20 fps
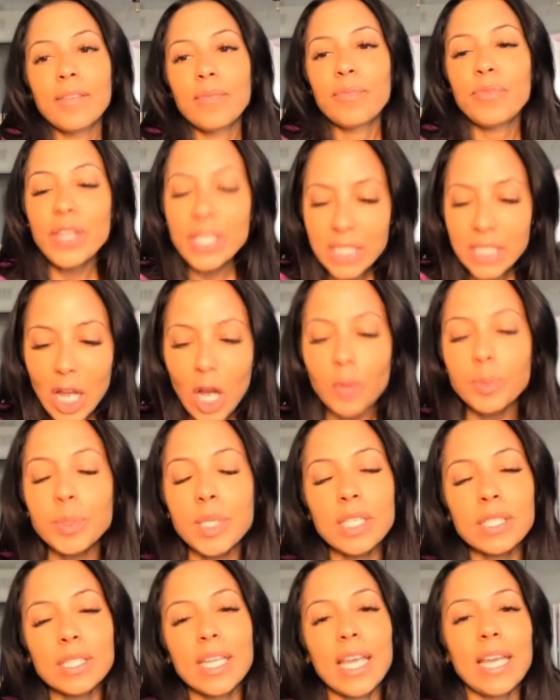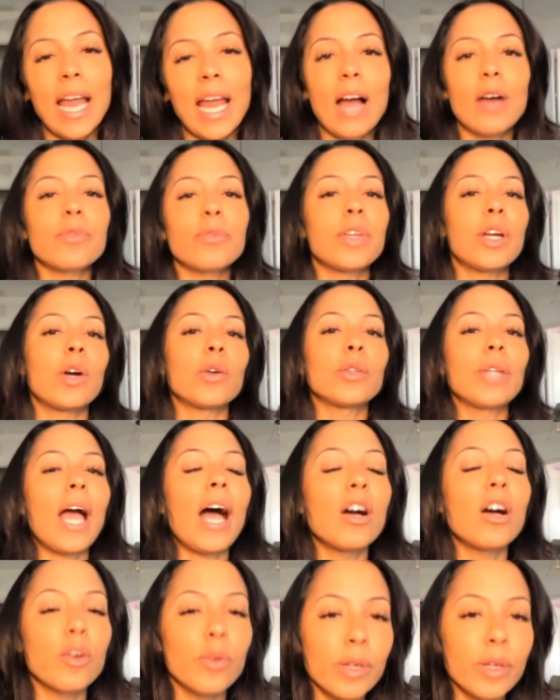This helps us get out there on the
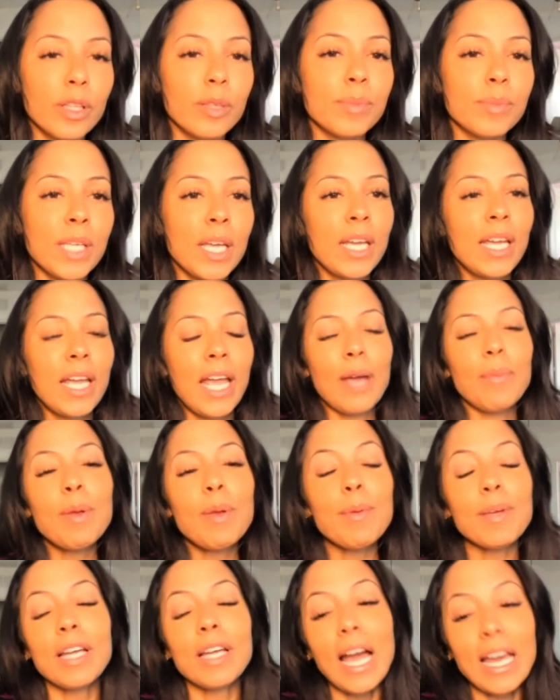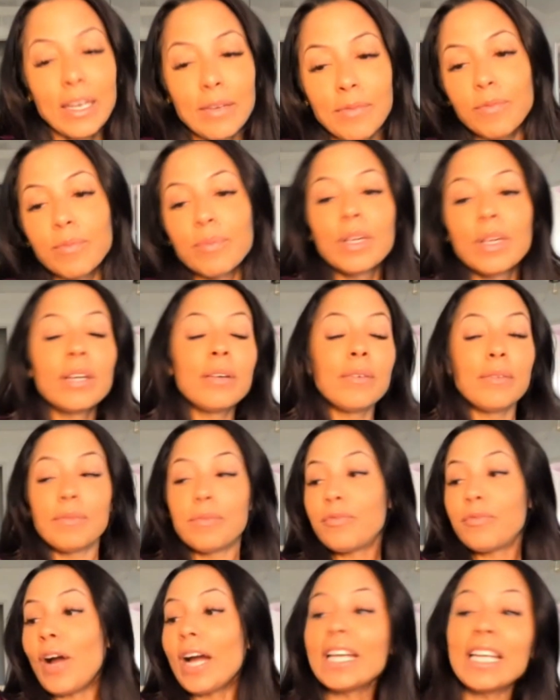algorithms. And we've been kind of
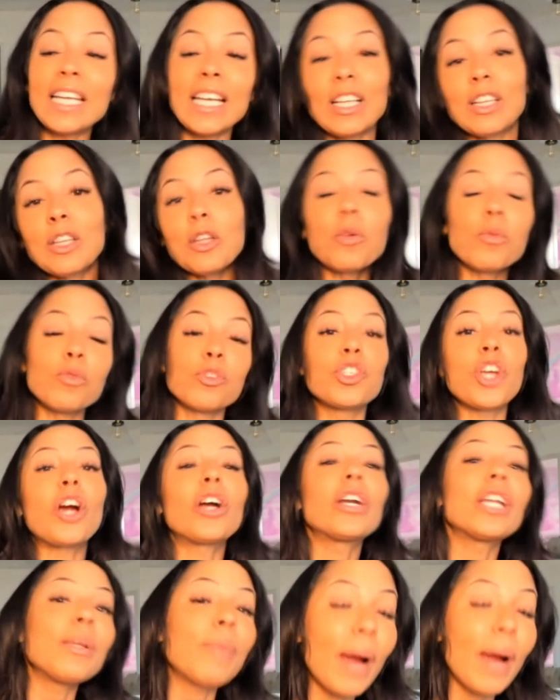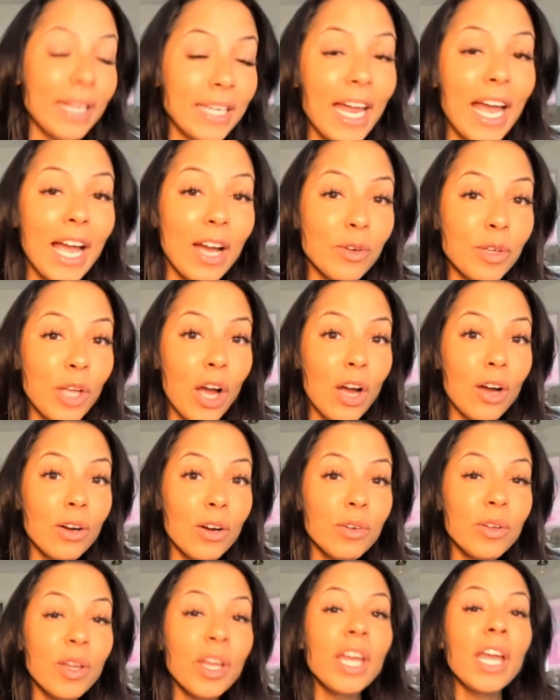fighting a little journey right now,
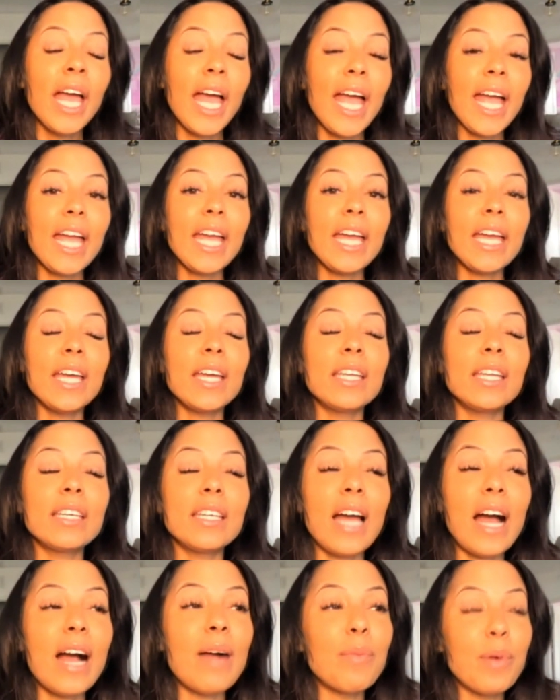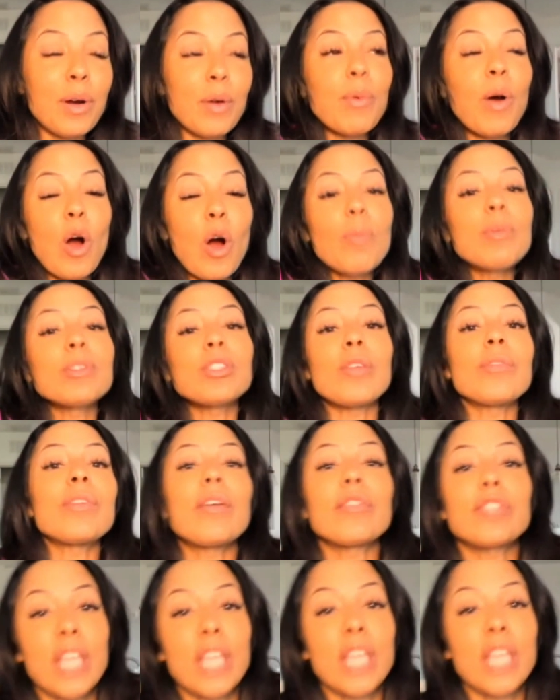y'all. And we're almost on the
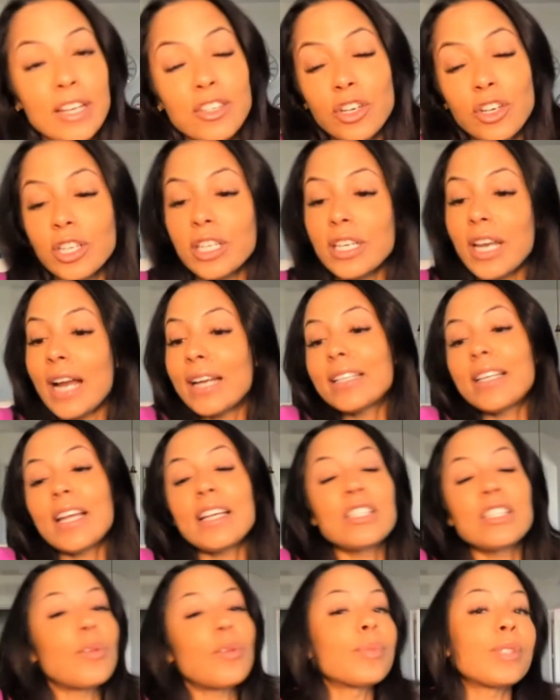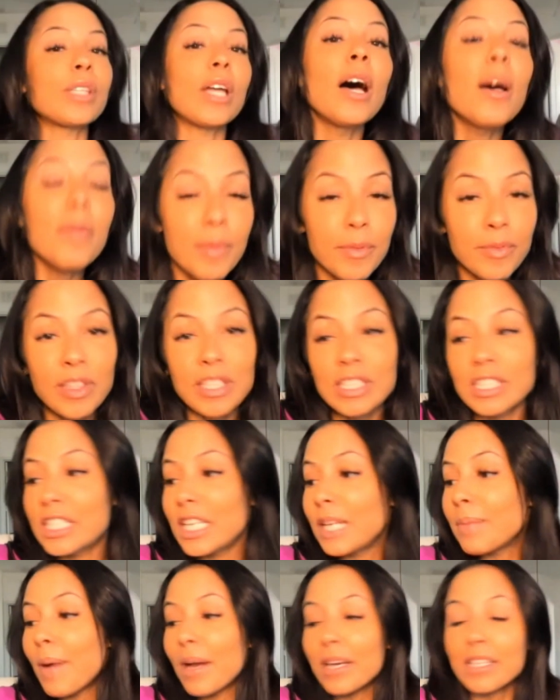other side of that journey. 90 days is almost up of this
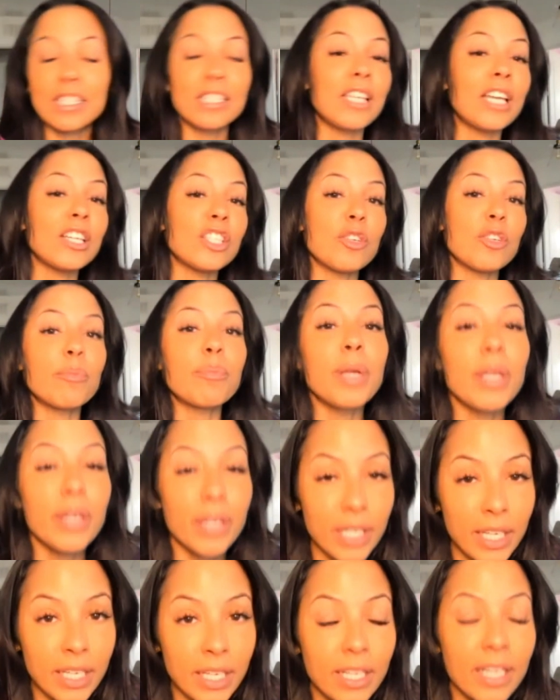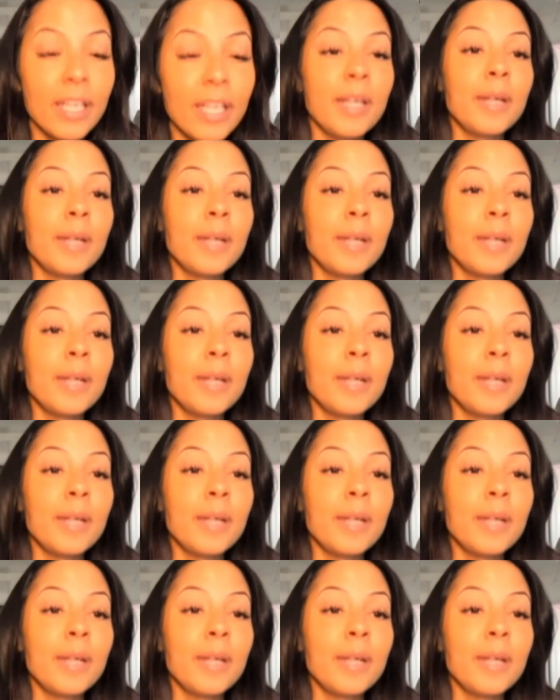demonetization period.